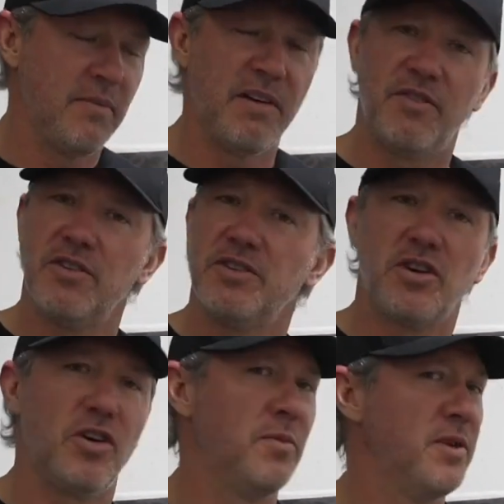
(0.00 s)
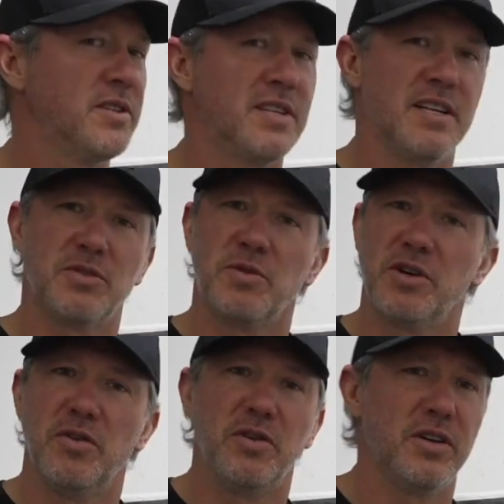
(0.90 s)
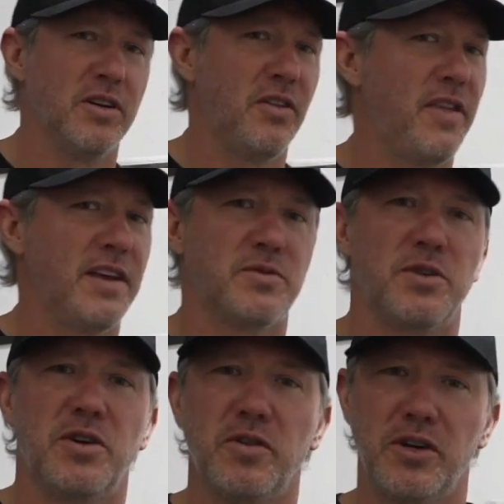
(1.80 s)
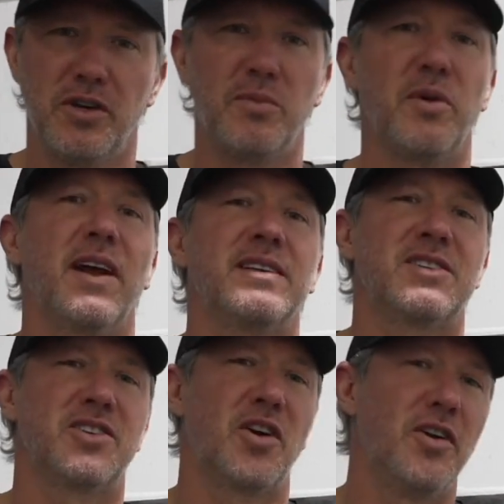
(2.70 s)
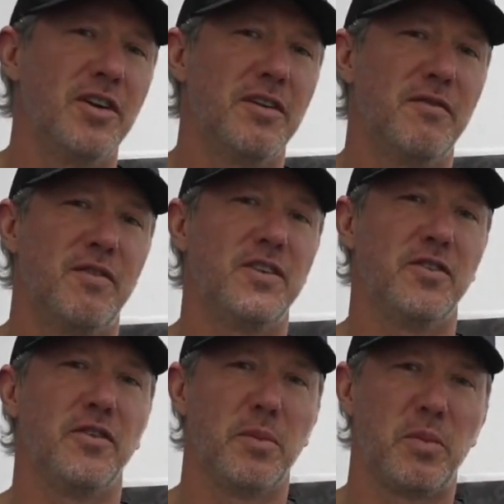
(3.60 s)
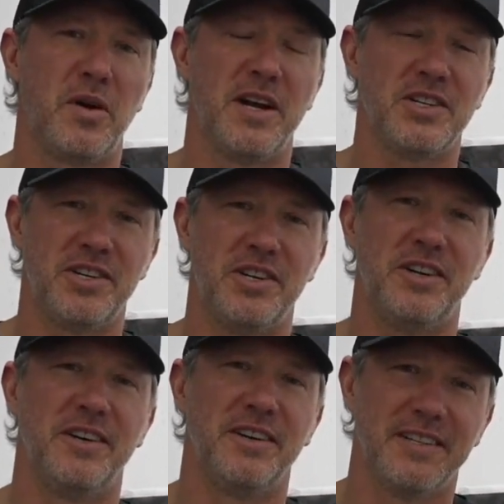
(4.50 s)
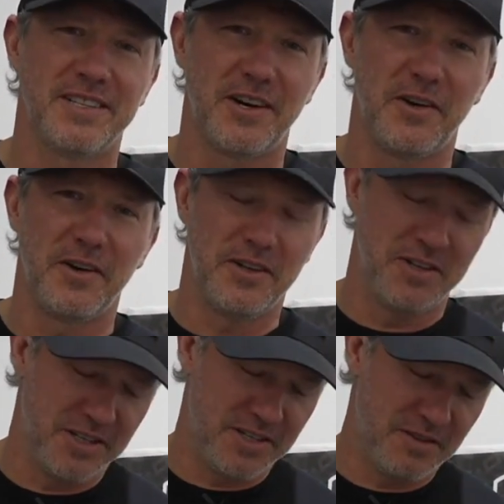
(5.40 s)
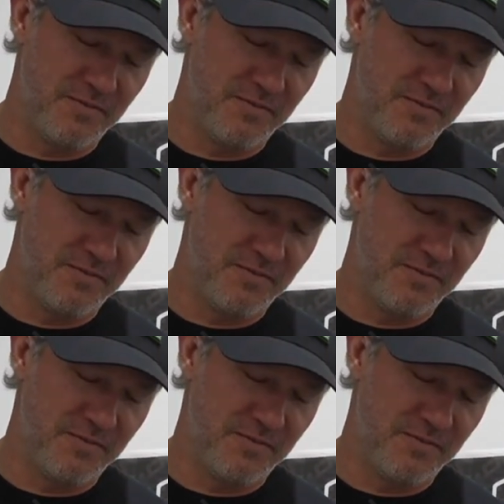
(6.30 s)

my first tournaments, things were going good, but I started to feel the pressure. I started to just